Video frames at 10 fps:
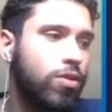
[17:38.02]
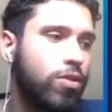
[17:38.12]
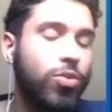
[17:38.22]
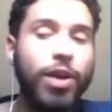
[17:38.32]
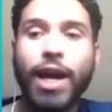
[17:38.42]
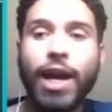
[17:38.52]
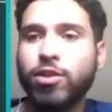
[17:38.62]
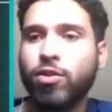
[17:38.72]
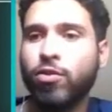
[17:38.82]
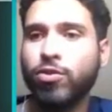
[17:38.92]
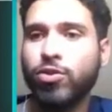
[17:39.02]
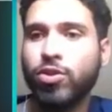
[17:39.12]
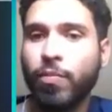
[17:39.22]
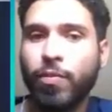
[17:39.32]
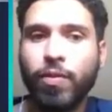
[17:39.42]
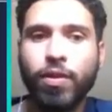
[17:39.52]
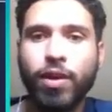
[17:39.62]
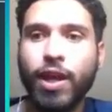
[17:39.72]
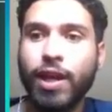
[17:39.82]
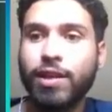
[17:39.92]
react or to stop
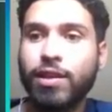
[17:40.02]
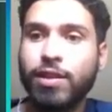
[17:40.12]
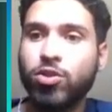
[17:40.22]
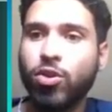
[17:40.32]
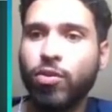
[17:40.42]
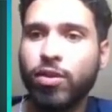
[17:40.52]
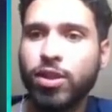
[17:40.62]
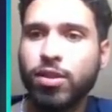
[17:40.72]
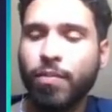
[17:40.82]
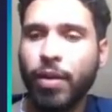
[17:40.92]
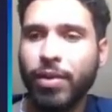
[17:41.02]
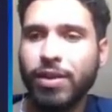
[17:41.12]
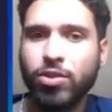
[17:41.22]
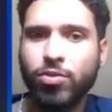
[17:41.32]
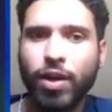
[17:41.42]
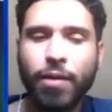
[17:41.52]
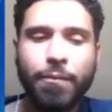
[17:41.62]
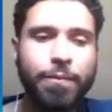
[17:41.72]
and at least notice my message, right?